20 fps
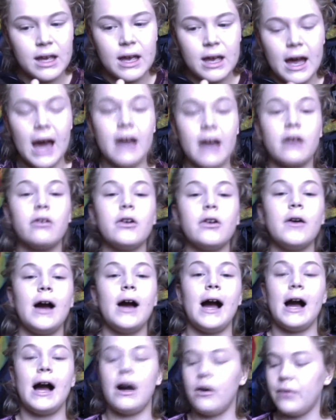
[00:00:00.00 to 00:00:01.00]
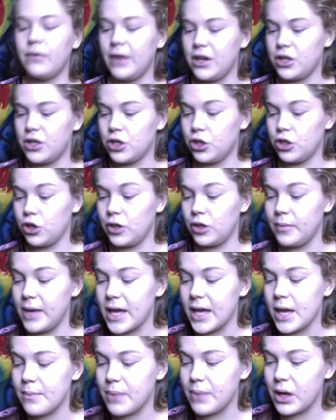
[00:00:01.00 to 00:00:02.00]
I don't know how they could make
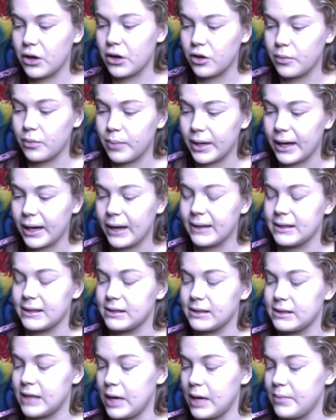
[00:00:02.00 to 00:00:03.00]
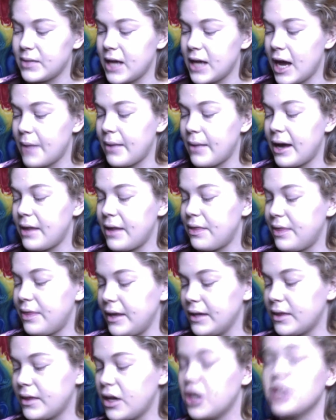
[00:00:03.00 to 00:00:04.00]
it better, but at the same time, I
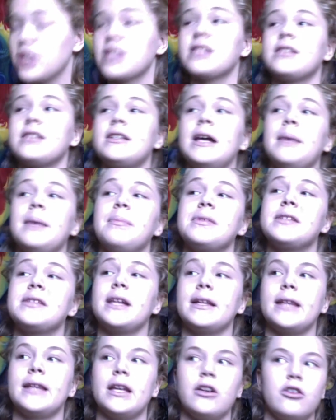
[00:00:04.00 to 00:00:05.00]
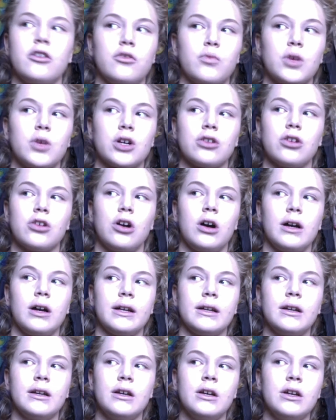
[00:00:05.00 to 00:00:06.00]
think there are steps that they could work
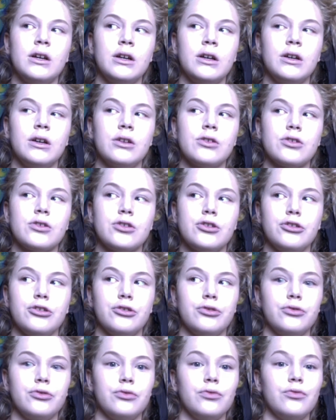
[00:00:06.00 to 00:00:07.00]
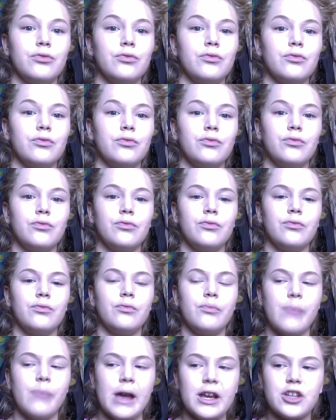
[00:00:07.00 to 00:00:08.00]
on to
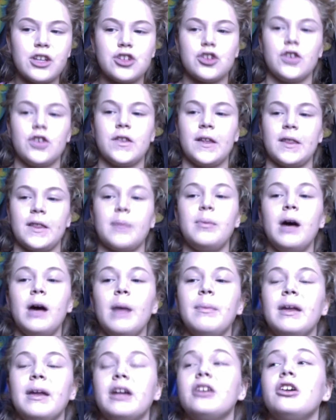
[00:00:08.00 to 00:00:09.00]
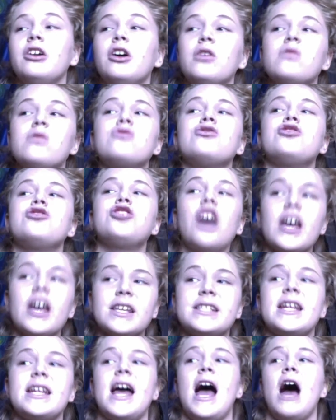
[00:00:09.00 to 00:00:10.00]
make sure that the public knows
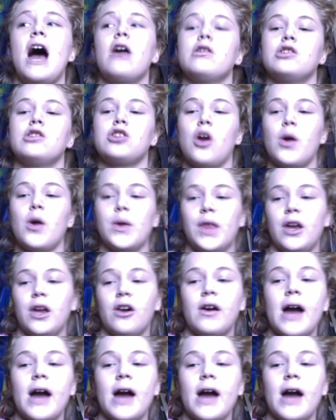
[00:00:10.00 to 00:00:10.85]
just how sorry they are.